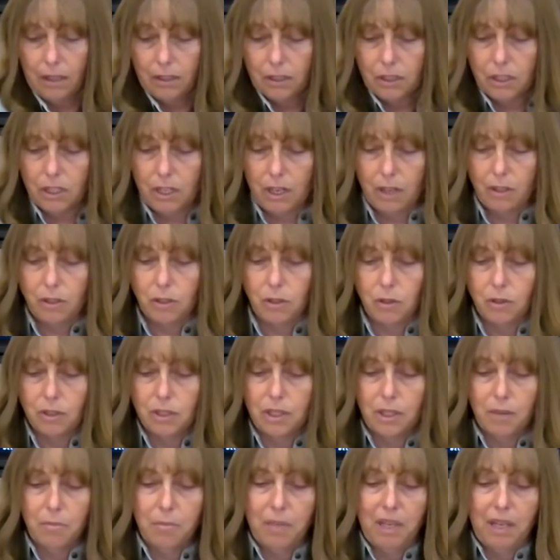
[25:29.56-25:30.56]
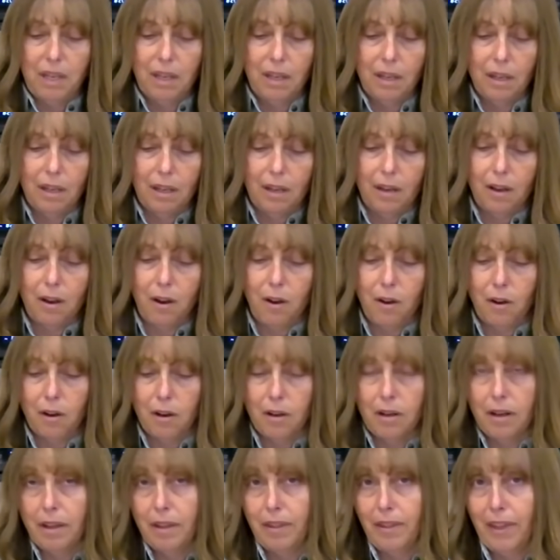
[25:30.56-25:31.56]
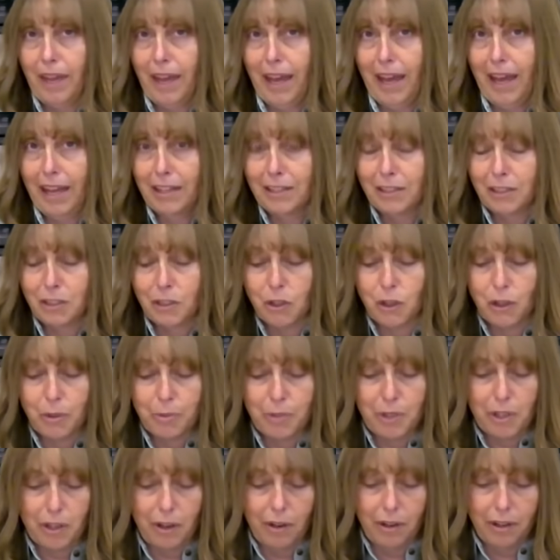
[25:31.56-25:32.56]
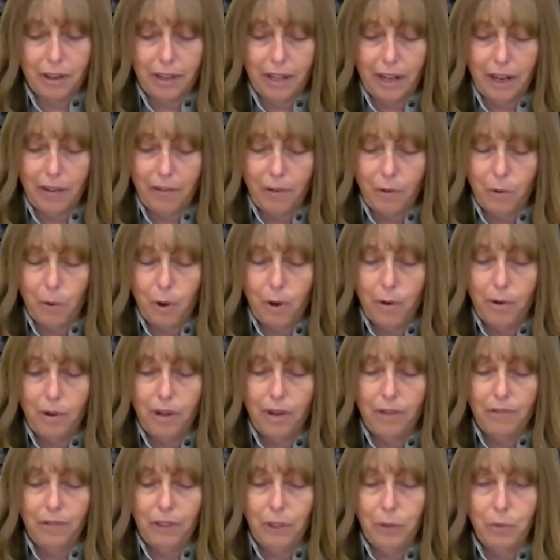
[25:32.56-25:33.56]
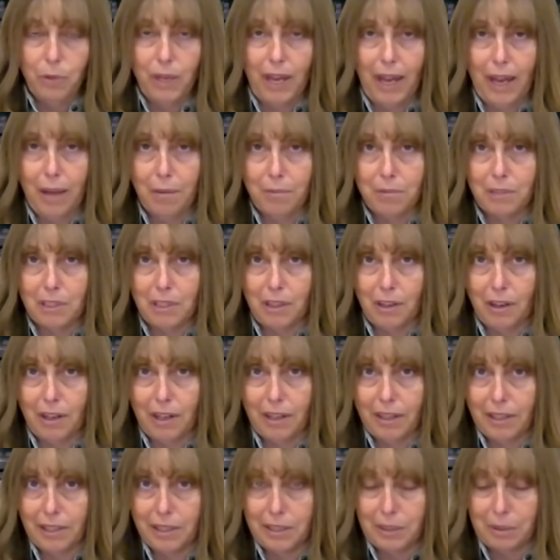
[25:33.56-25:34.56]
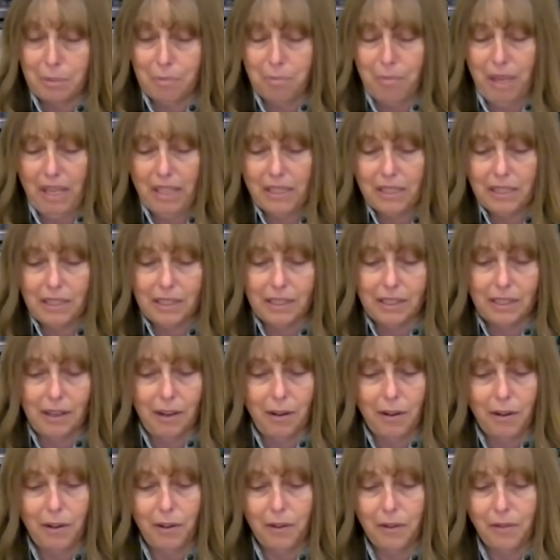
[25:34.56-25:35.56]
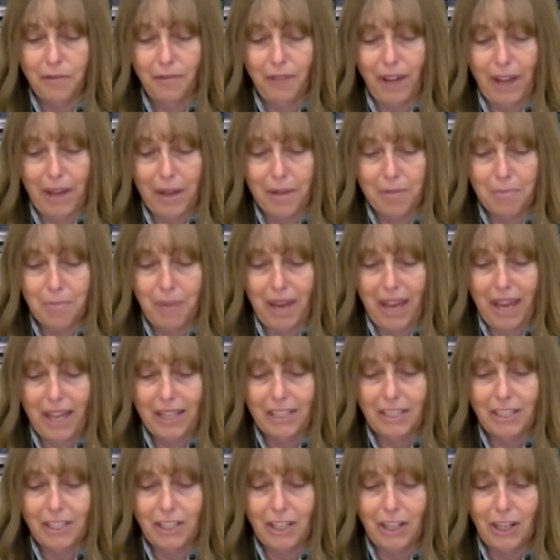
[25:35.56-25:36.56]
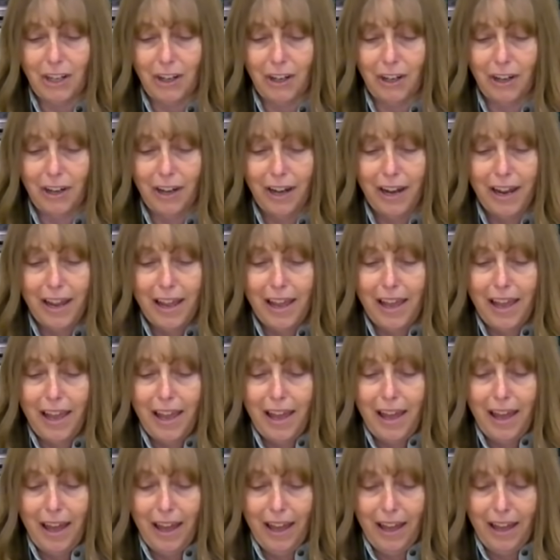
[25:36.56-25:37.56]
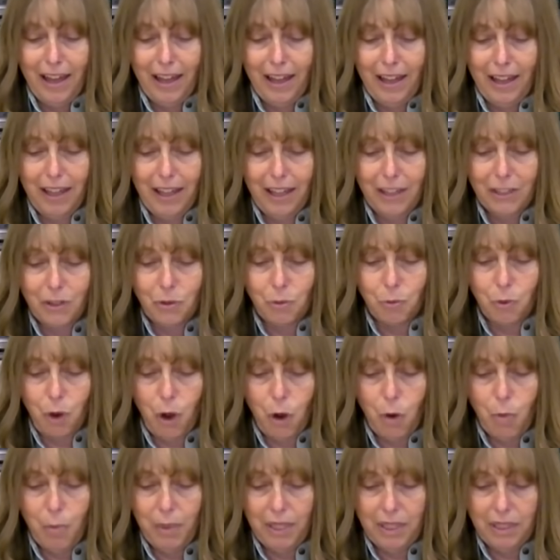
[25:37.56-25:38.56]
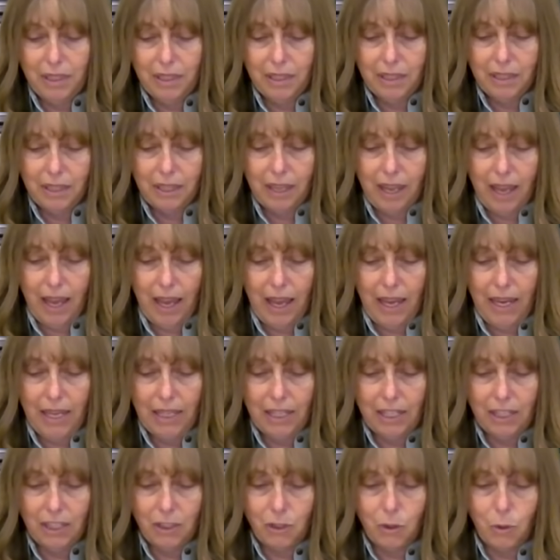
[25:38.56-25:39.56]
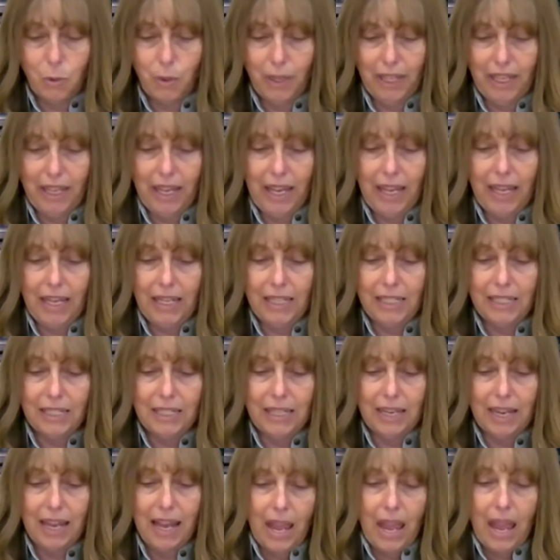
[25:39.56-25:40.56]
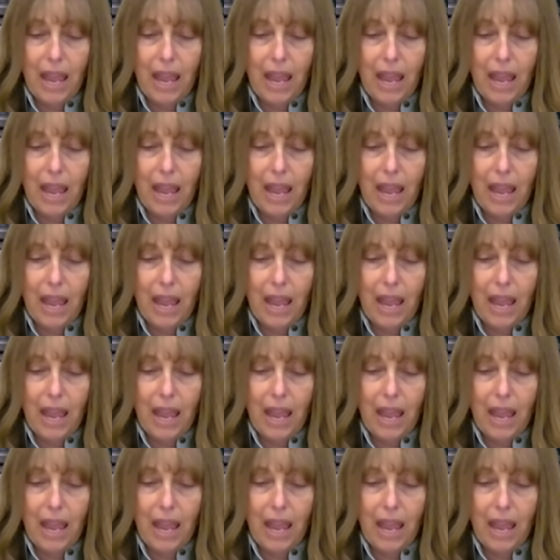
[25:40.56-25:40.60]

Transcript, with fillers: She also sent me a card that has a scripture on it that I've quoted a few times during this mess that's gone on the past year. It's Romans 8:28,